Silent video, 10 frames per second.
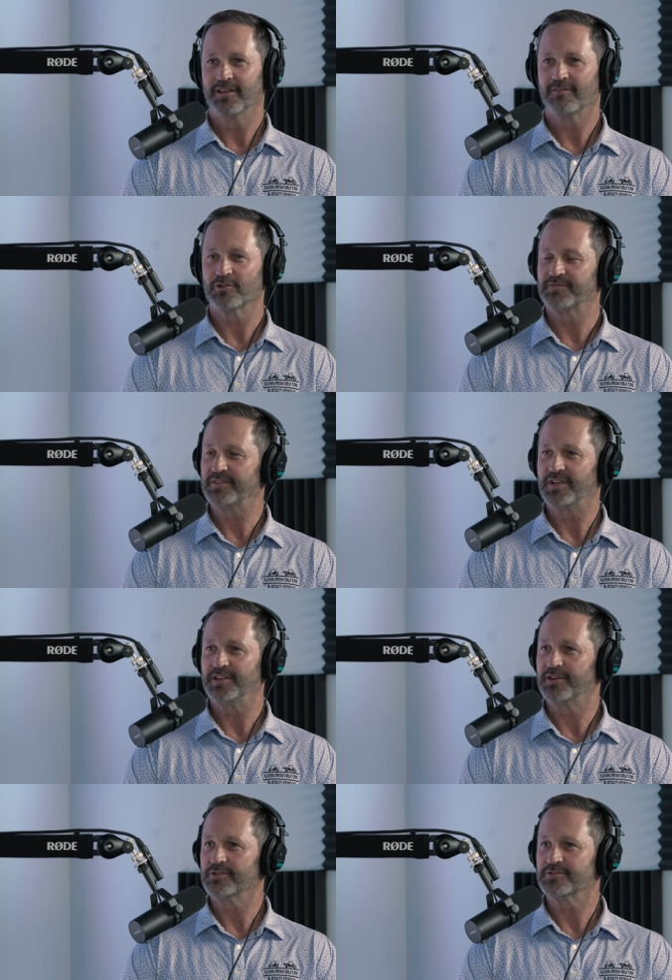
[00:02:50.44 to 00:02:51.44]
first 15
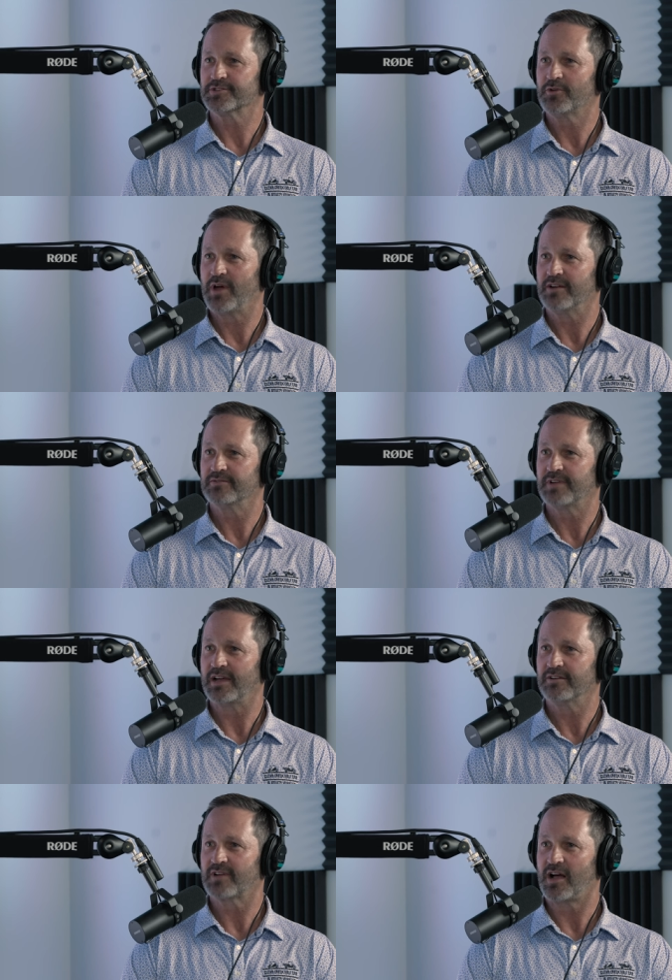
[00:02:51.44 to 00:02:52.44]
years or so out of
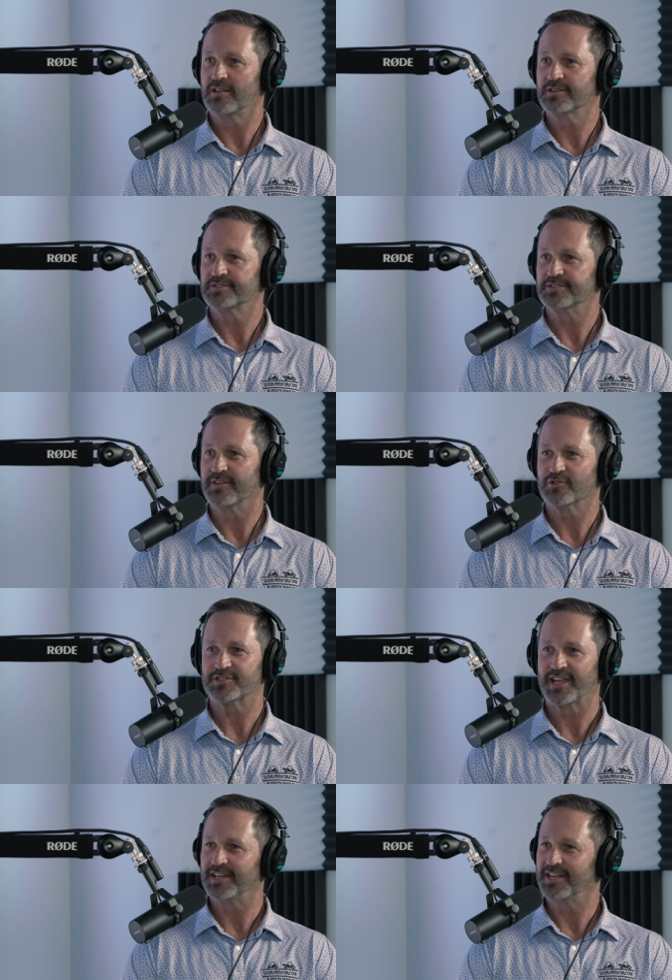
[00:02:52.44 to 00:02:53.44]
out of college. Never no
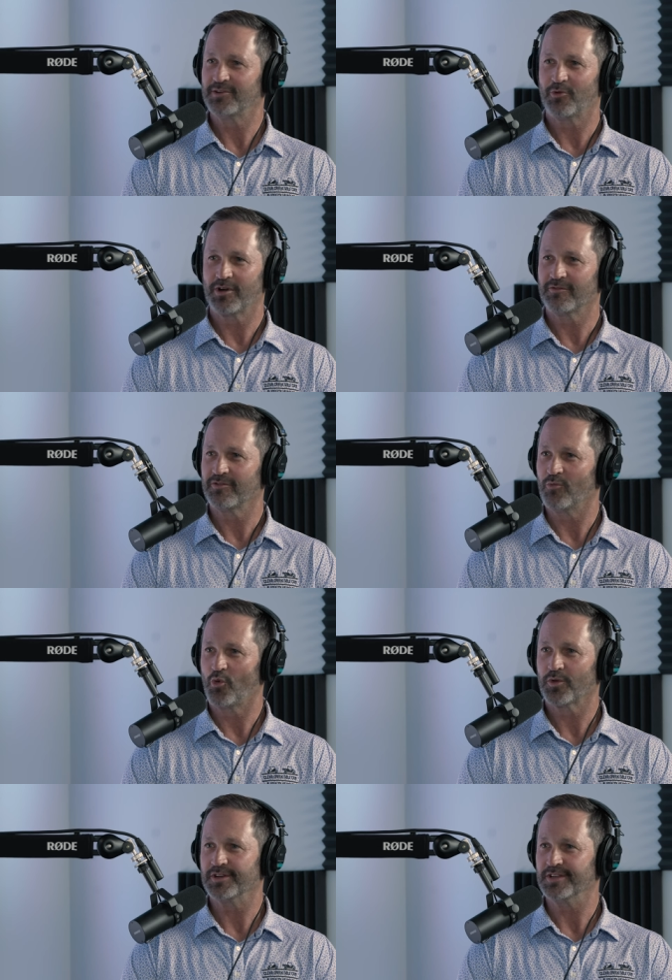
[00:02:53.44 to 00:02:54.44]
stayed anywhere for
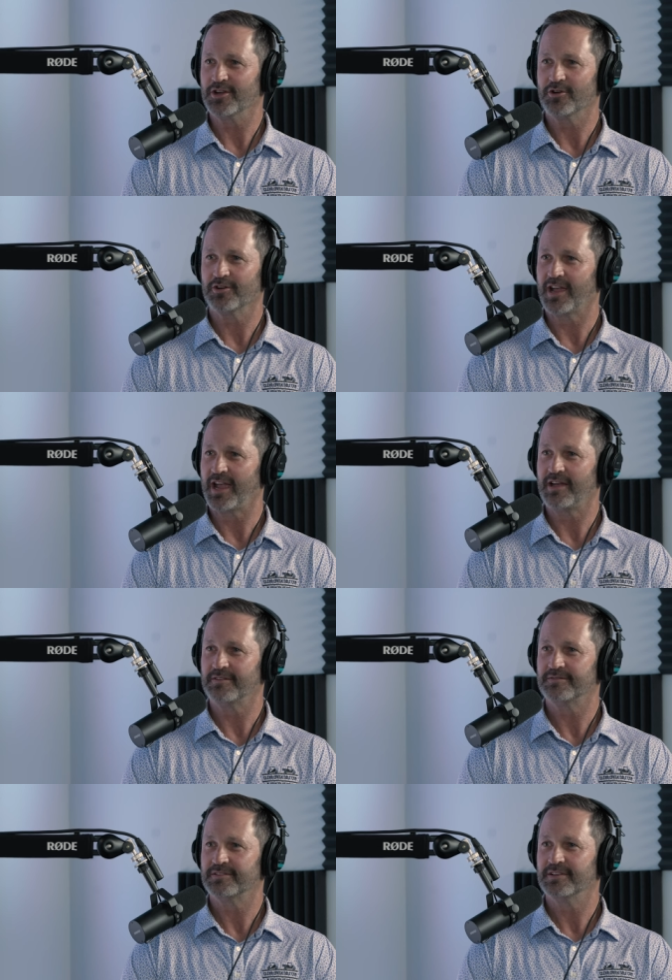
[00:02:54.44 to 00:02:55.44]
more than a year and a
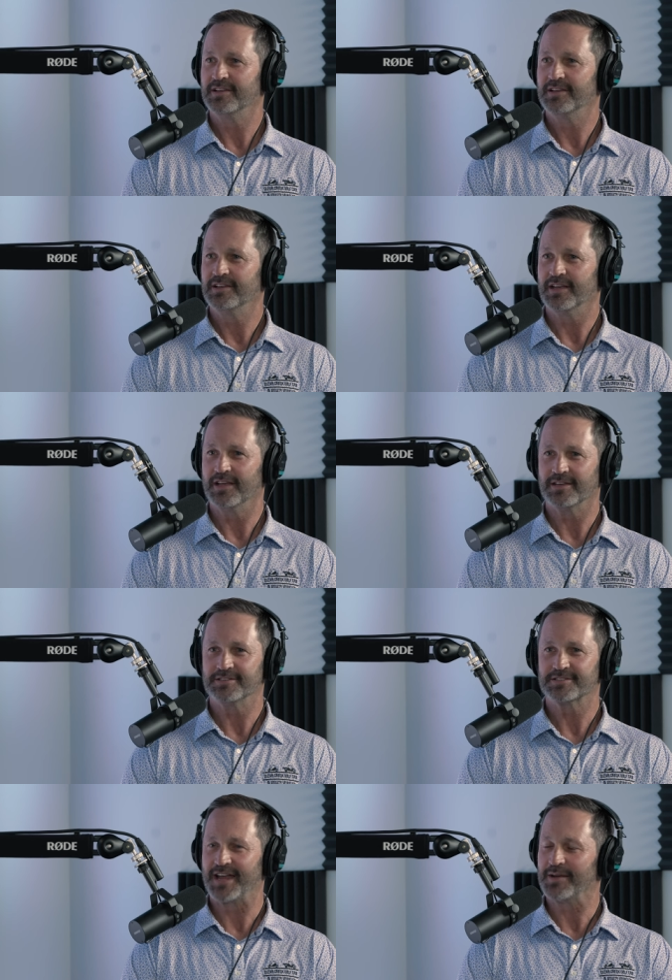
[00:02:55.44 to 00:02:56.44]
half. Uh,
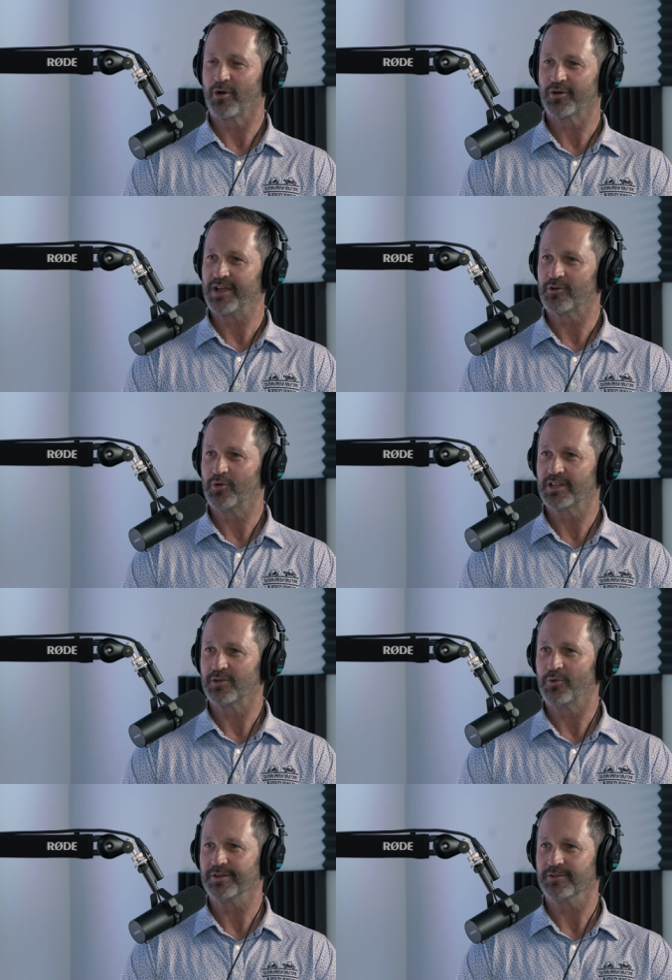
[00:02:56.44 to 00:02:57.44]
just kind of burned out quickly.
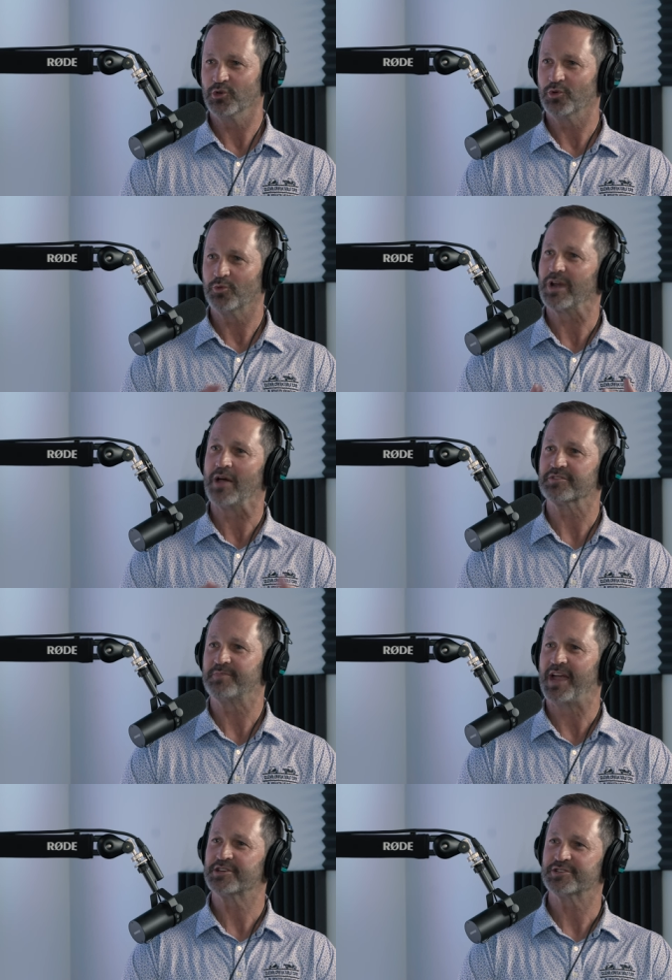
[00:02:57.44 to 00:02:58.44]
wasn't doing what I was
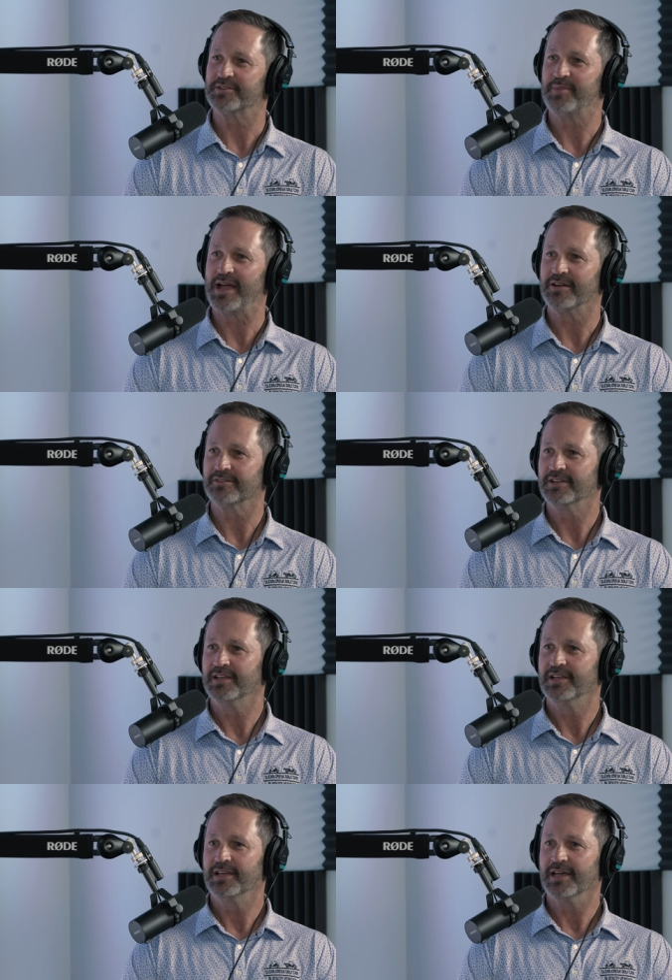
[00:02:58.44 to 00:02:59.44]
passionate about.
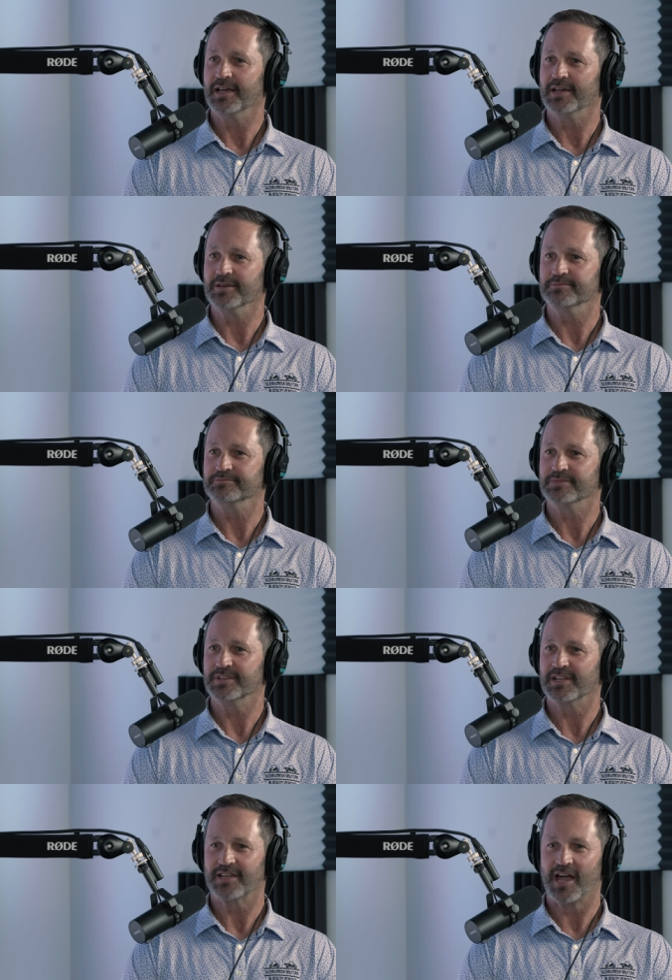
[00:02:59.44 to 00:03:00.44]
Um, and
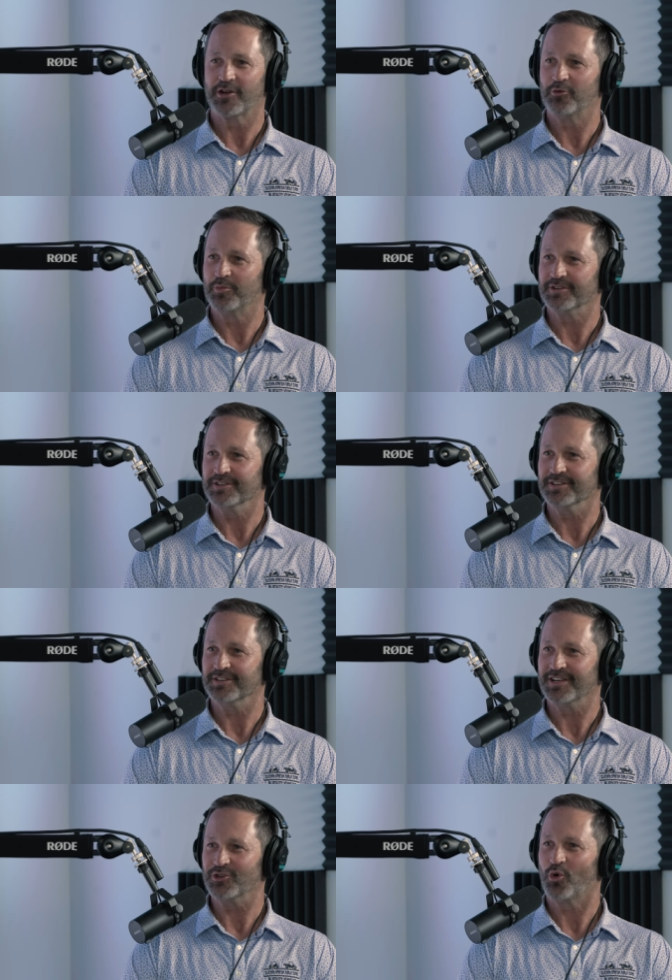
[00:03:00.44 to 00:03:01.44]
then God opened a, a